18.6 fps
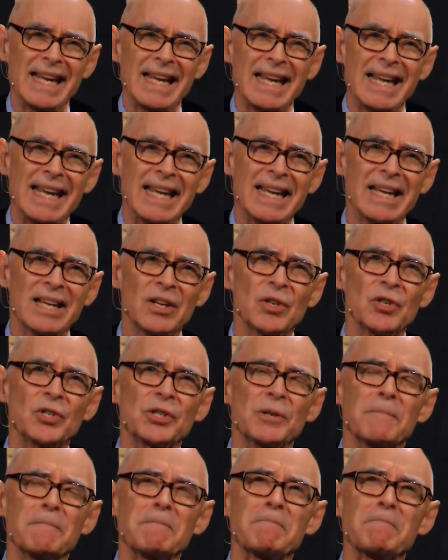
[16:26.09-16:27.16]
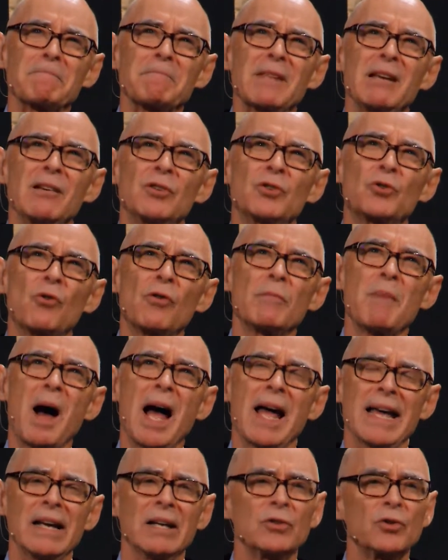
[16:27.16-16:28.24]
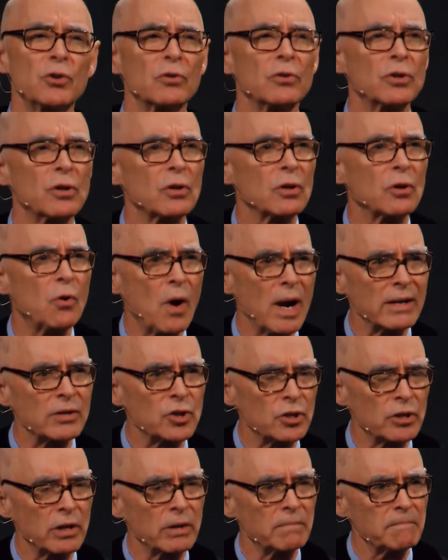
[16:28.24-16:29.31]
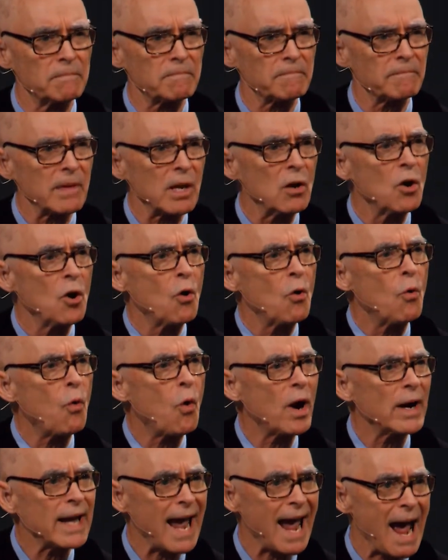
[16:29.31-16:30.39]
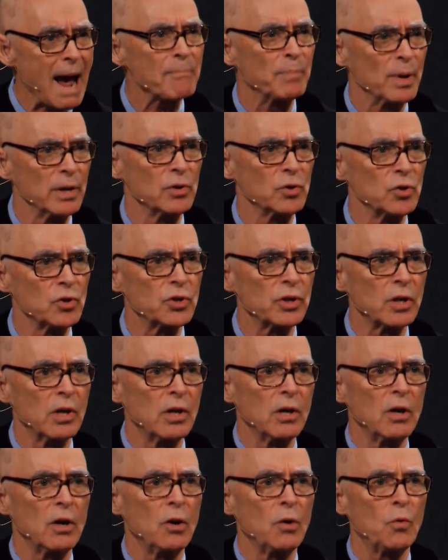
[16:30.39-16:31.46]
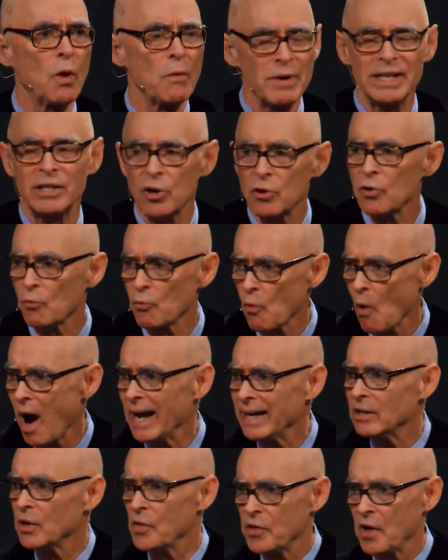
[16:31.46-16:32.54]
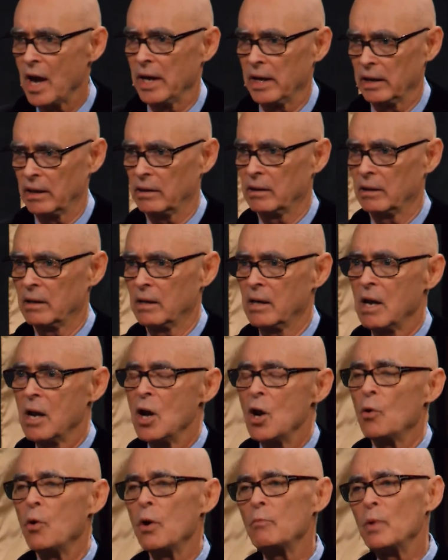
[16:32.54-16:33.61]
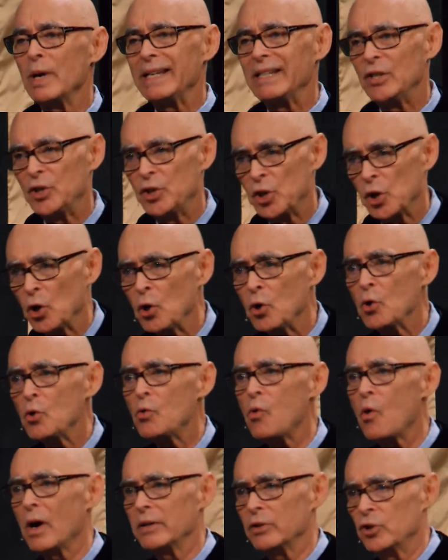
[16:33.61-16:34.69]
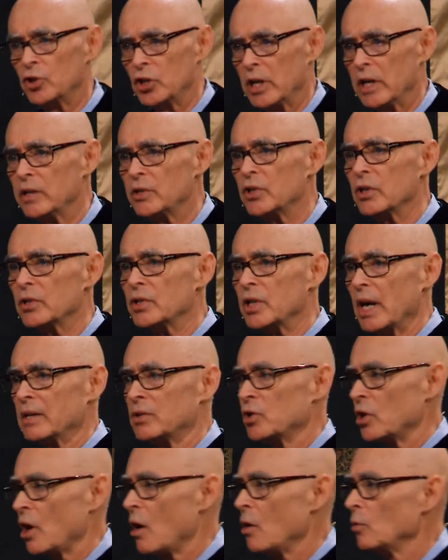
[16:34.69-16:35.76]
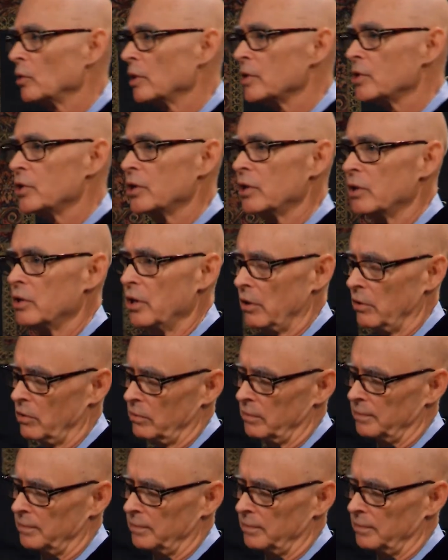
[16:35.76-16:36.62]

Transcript: is sort of my answer to the question what happens when we do the right thing? when we do what Jesus has told us to do.